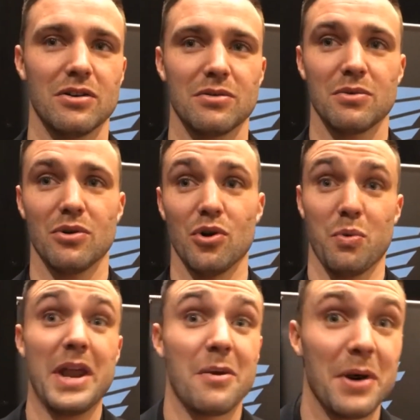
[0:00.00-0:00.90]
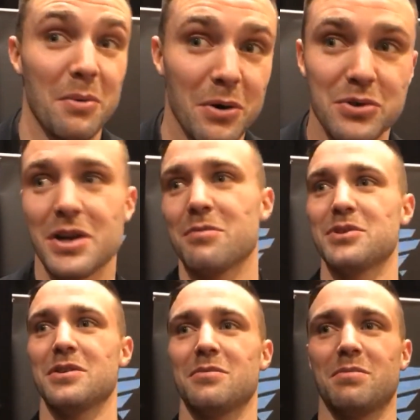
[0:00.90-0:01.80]
Or when I win a world
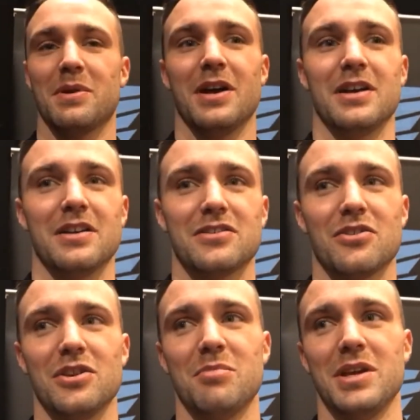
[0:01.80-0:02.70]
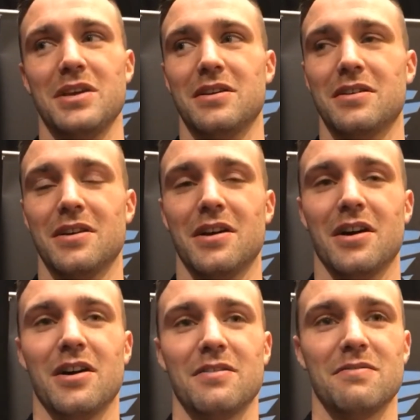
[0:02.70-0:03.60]
championship. I think it's going to be
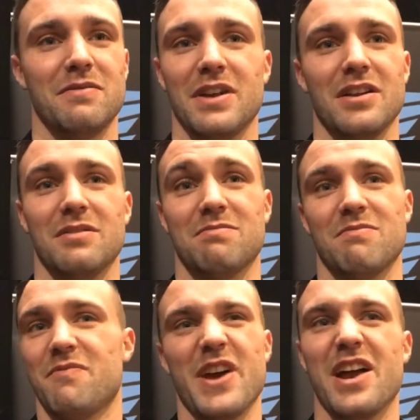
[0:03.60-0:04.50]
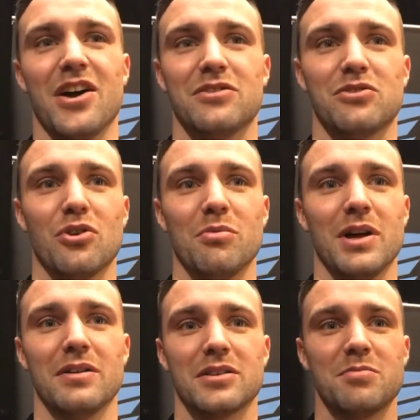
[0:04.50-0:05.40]
very, very hard to top
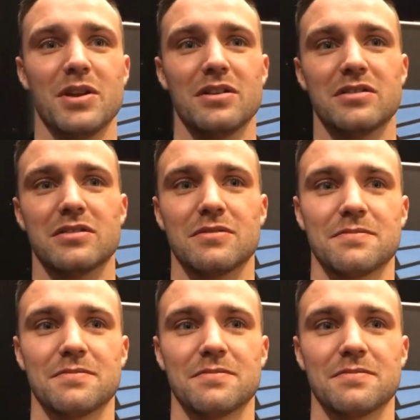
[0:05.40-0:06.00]
that experience.